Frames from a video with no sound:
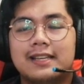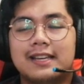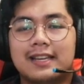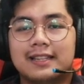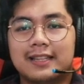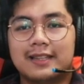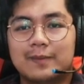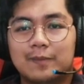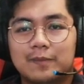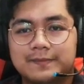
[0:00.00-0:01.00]
And
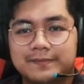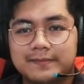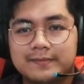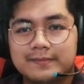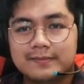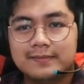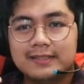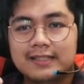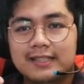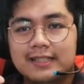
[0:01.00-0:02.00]
then
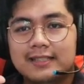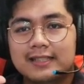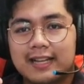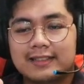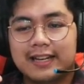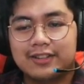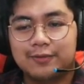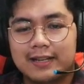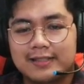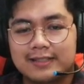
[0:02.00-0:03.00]
that kind of
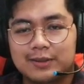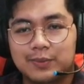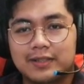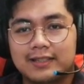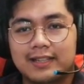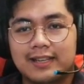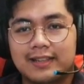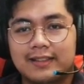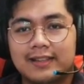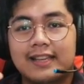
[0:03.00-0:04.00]
mindset will then